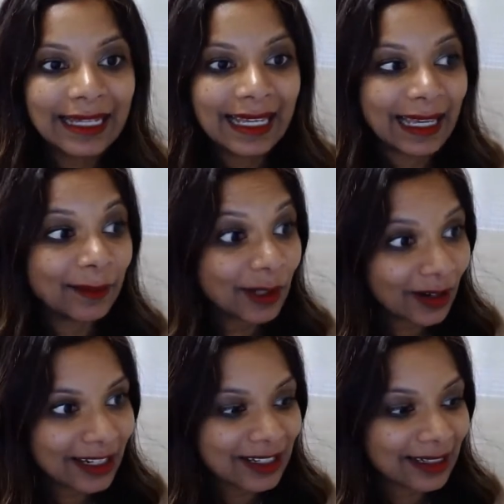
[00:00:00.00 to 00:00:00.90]

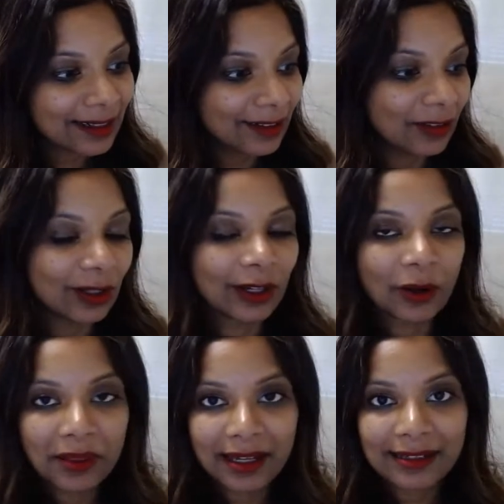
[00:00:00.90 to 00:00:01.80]
Immigration. You can
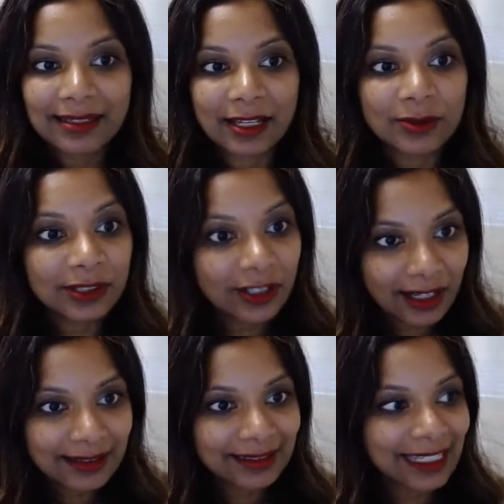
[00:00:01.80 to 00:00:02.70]
go there, schedule your
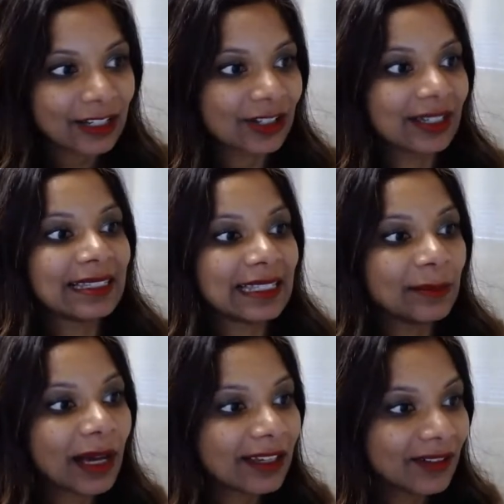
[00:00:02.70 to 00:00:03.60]
consultation, see
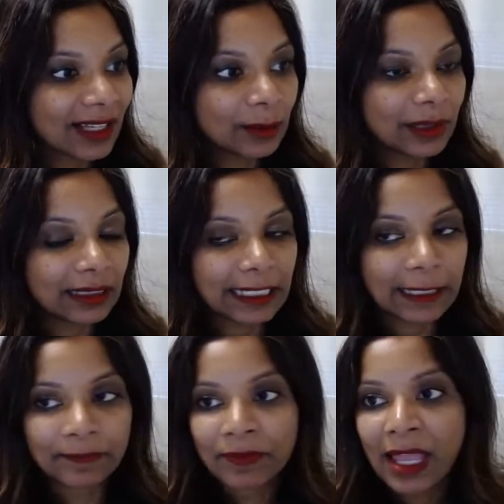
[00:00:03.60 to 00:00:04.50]
my
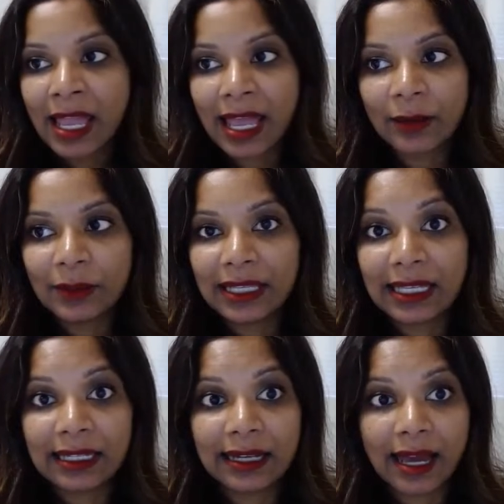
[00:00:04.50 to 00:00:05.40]
availability, and we
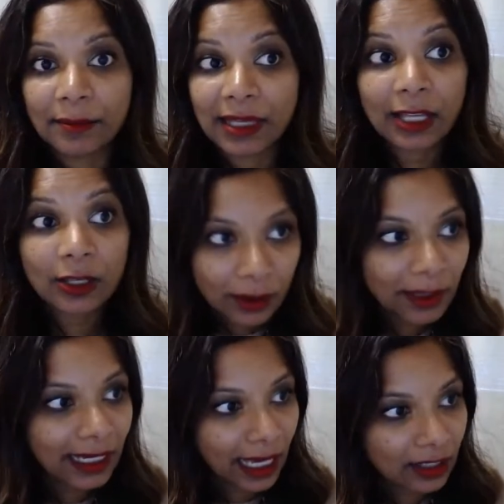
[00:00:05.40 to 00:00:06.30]
can get you on
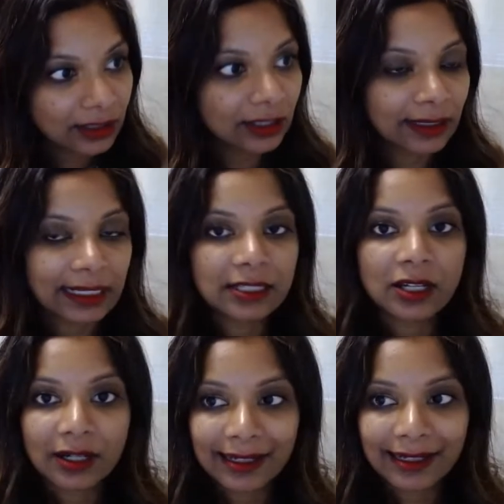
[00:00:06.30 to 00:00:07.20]
my calendar and get
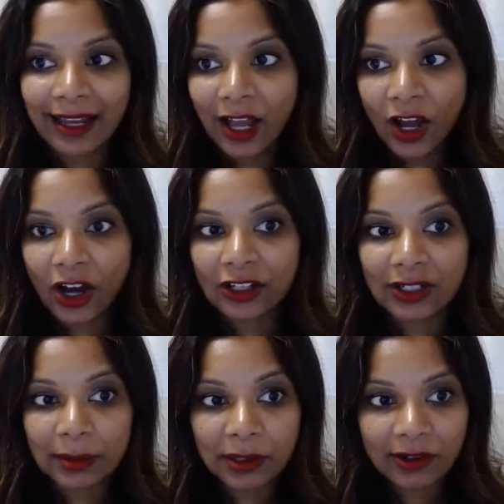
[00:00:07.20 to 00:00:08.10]
started on your
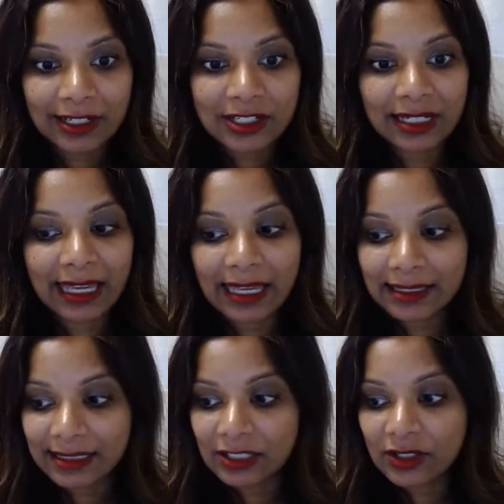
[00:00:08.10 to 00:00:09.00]
immigration
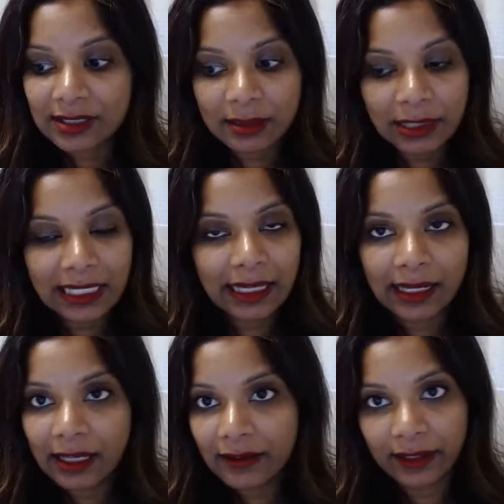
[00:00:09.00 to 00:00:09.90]
case. It's just the
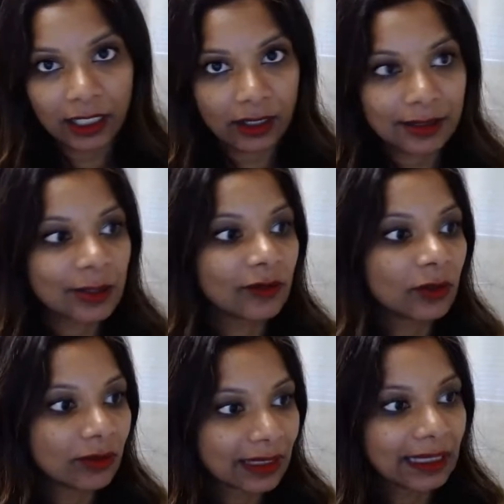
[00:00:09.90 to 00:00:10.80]
beginning of the year, so if you're
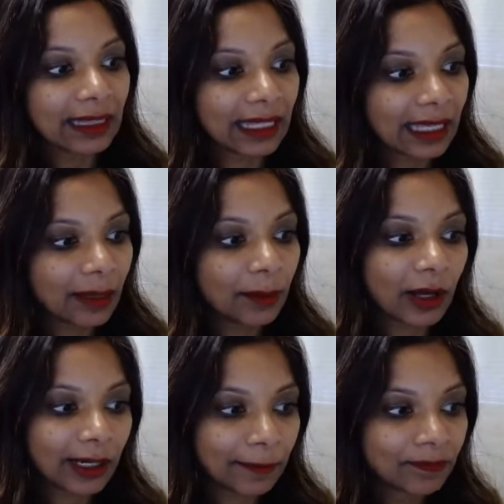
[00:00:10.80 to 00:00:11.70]
really thinking
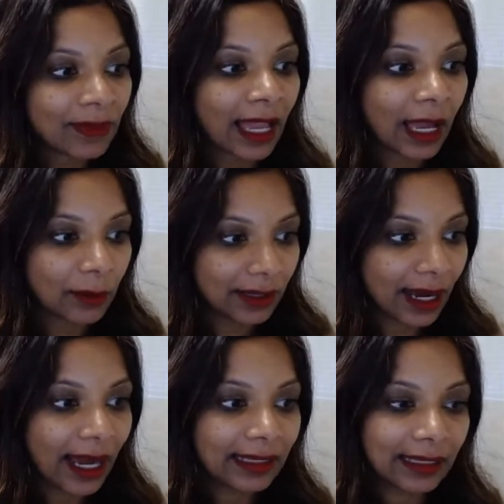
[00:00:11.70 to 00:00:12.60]
about it, I would
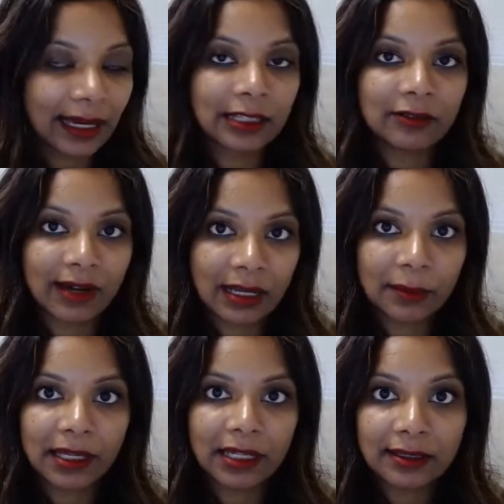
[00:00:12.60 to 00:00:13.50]
highly, highly
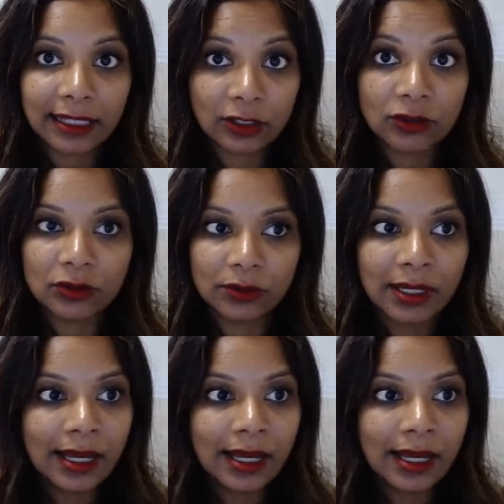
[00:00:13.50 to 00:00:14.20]
recommend that you